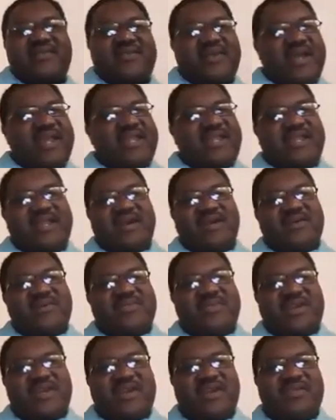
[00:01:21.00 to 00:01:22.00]
right
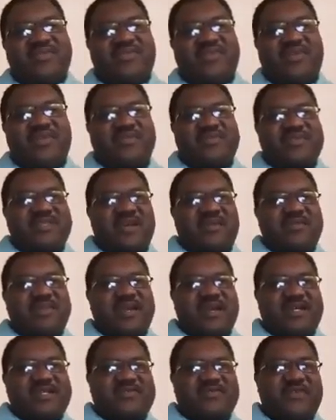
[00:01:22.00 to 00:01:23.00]
now, the country of
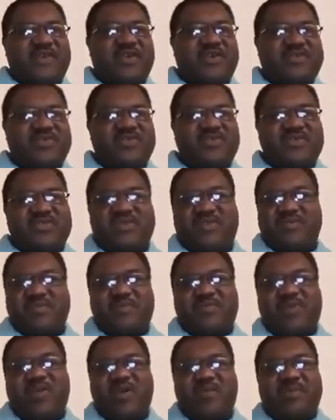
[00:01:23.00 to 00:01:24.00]
Zambia has failed to resolve
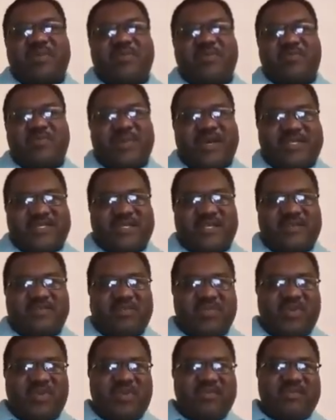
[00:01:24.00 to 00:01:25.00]
the problem of mass
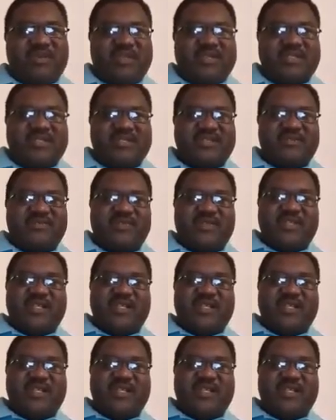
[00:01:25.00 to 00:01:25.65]
unemployment